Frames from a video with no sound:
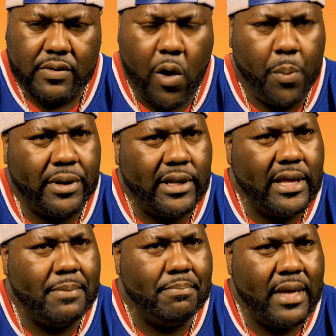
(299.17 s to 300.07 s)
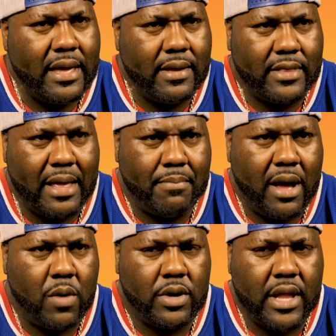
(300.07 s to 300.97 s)
openly admit that
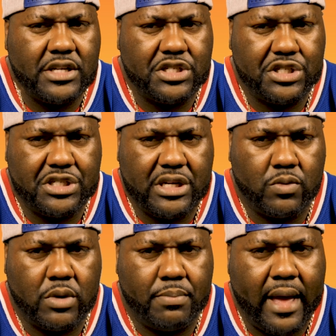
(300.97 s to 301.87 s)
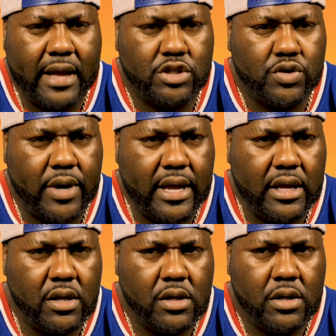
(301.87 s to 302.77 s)
my relationship with Mac
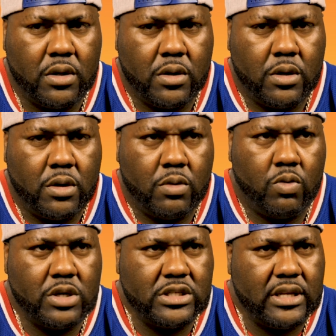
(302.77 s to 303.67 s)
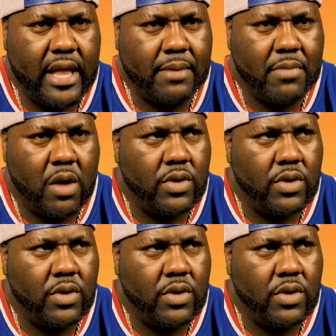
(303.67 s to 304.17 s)
Dre wasn't like my